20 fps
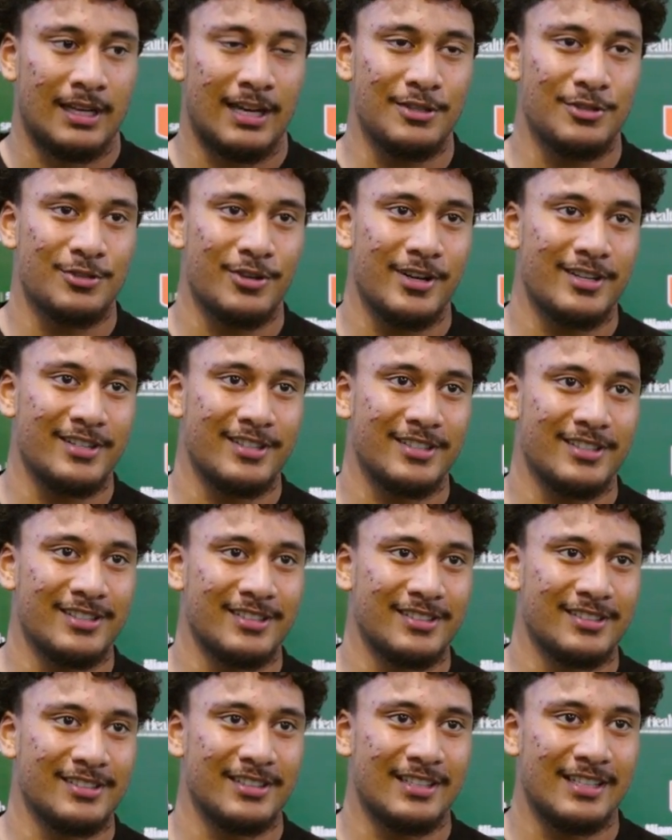I try
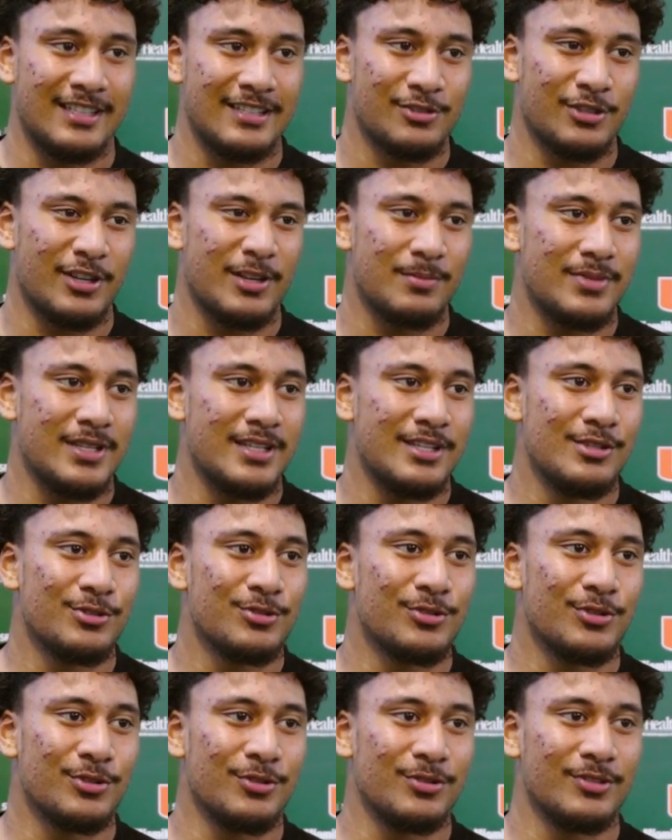to be
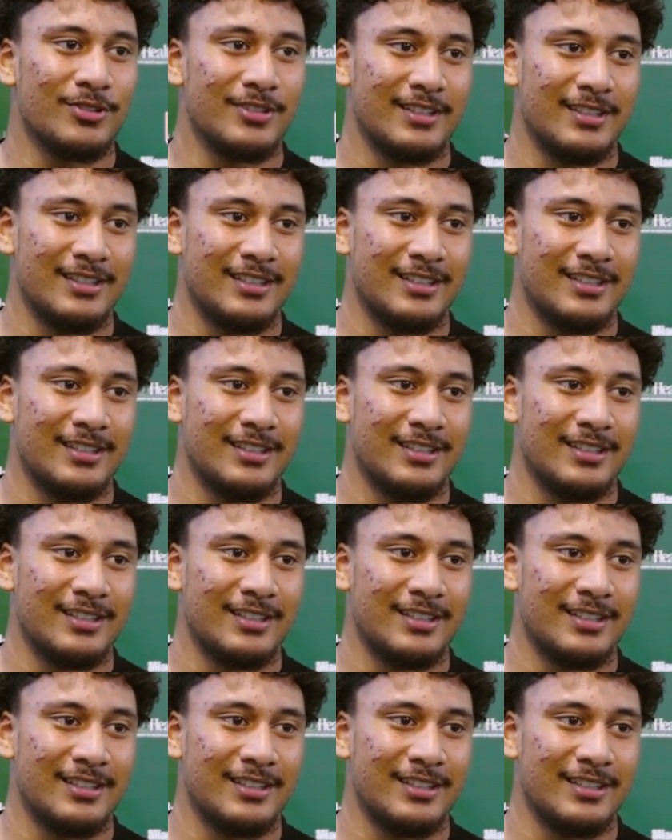neutral.